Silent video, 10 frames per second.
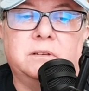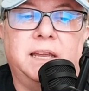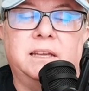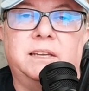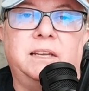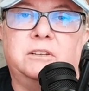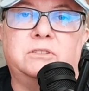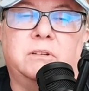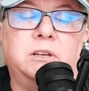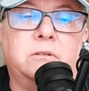candy here
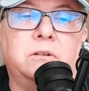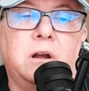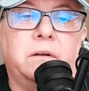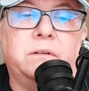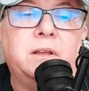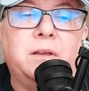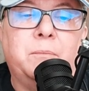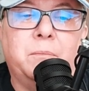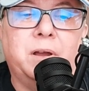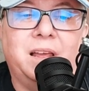so I don't cough.
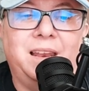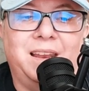But,